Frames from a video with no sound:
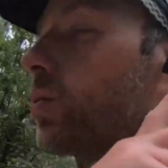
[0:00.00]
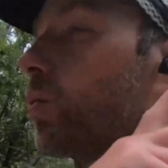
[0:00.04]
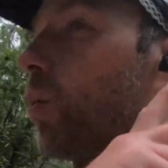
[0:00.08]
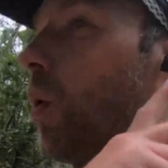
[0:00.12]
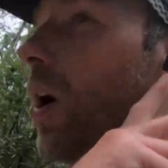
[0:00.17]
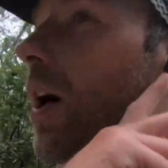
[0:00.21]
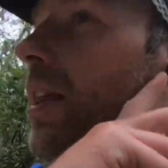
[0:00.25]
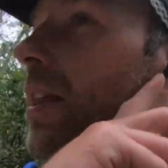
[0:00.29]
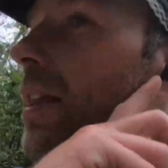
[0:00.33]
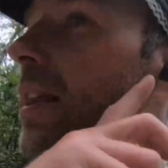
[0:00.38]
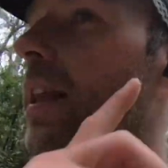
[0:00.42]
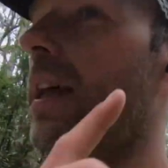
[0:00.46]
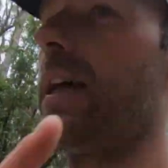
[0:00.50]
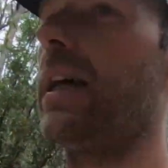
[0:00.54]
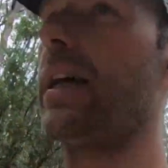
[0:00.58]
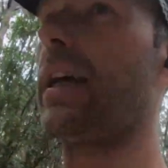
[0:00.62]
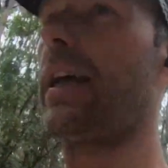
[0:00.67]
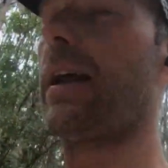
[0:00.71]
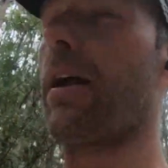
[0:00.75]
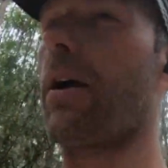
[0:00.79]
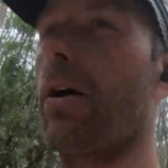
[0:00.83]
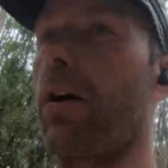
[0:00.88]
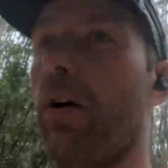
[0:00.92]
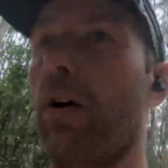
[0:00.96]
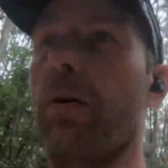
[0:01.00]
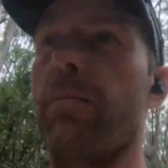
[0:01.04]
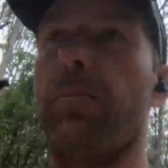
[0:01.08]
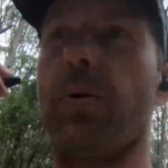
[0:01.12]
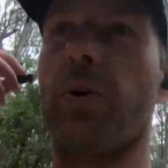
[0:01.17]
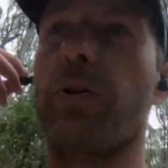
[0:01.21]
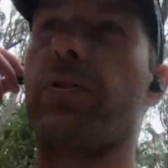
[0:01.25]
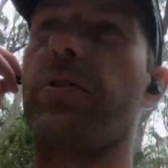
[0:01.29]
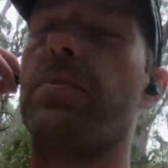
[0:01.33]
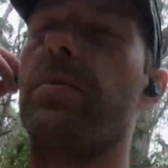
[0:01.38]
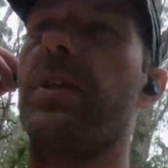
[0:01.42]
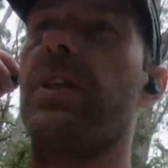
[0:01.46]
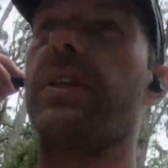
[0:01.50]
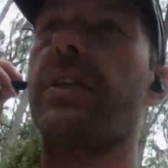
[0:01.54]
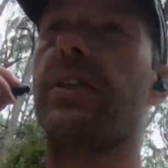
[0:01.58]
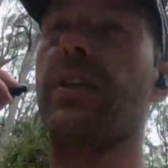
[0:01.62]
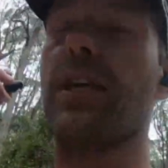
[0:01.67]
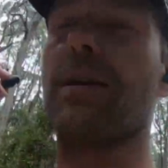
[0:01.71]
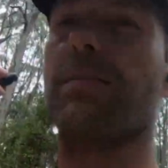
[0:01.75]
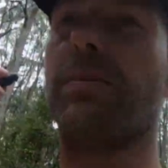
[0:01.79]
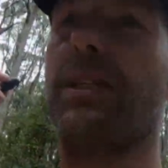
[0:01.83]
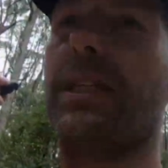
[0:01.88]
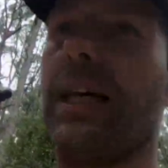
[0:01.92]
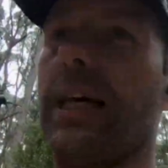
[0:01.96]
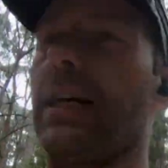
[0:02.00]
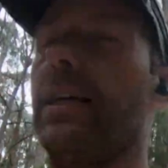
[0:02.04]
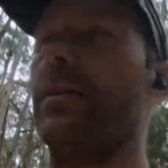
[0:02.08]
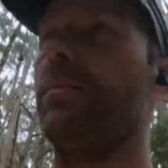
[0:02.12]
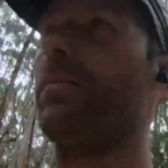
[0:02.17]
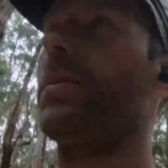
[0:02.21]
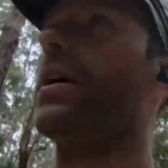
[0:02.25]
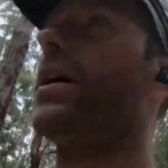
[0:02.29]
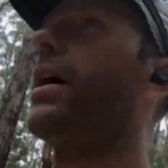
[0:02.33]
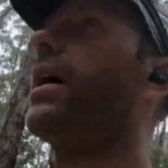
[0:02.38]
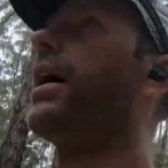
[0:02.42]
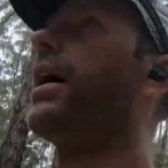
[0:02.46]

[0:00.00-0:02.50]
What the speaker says: one or both of them at the same time.